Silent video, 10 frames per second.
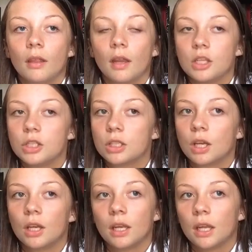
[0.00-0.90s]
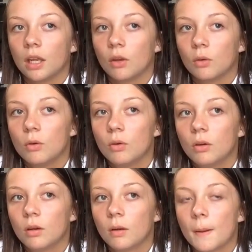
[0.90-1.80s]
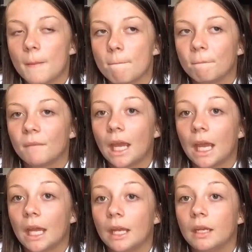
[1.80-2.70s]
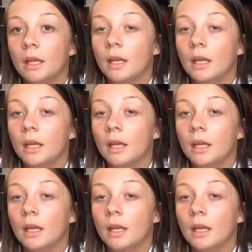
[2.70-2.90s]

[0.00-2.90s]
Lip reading: that I just couldn't handle, and